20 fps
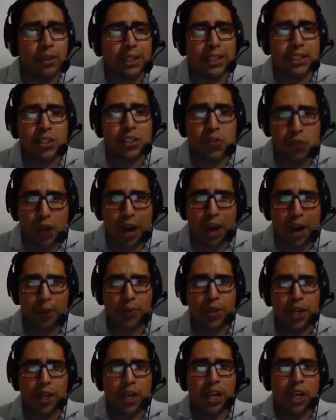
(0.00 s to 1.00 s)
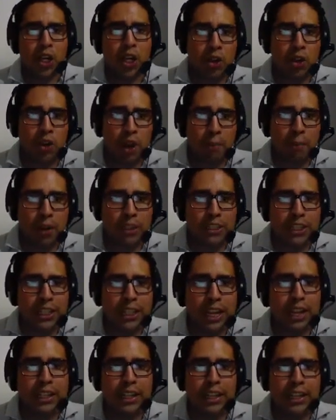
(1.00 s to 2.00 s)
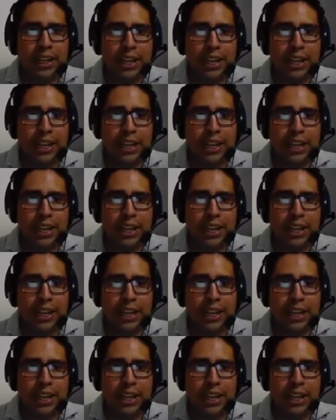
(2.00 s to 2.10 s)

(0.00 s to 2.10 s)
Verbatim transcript: it's five grammatical